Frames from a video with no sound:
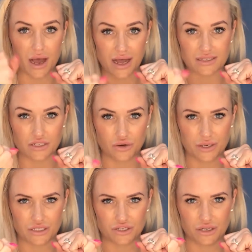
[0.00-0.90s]
asked a
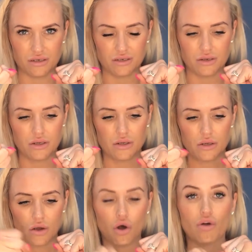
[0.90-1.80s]
question,
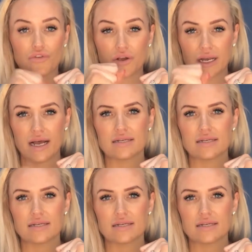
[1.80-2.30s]
or if you're going